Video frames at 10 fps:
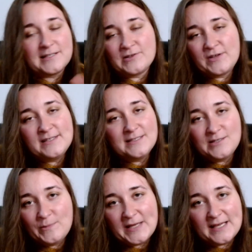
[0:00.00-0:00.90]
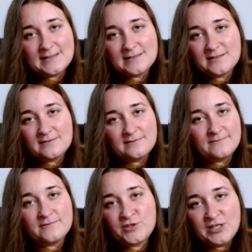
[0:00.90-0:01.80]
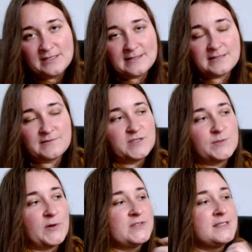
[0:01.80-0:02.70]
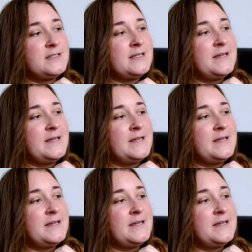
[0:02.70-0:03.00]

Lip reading: look, you did your best, she just hasn't responded.